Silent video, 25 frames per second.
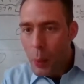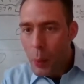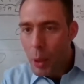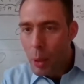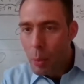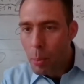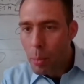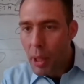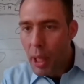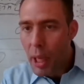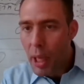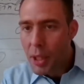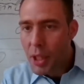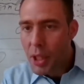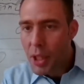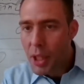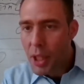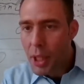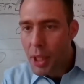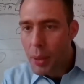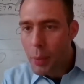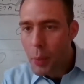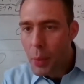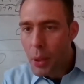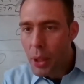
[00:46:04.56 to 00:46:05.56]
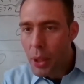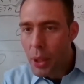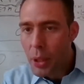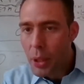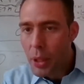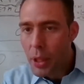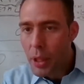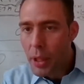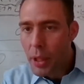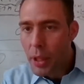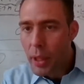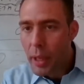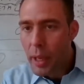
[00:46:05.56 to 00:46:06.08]
Will blockchain
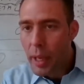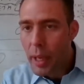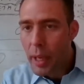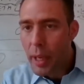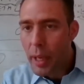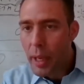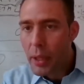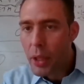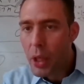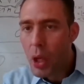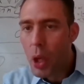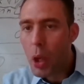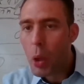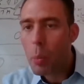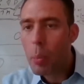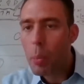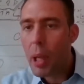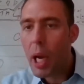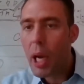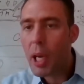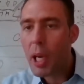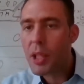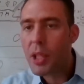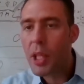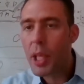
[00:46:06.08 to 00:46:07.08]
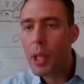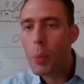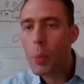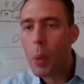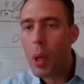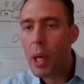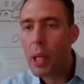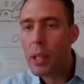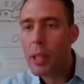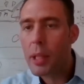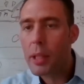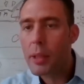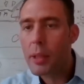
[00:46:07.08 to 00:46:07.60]
work? No, blockchain
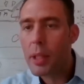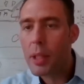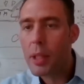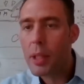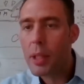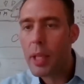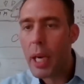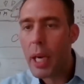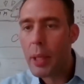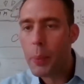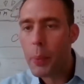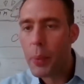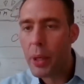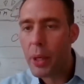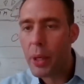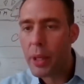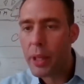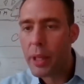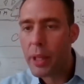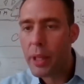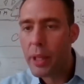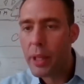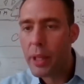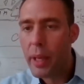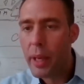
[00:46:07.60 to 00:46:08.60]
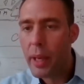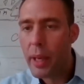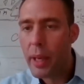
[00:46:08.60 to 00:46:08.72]
wallet does not work.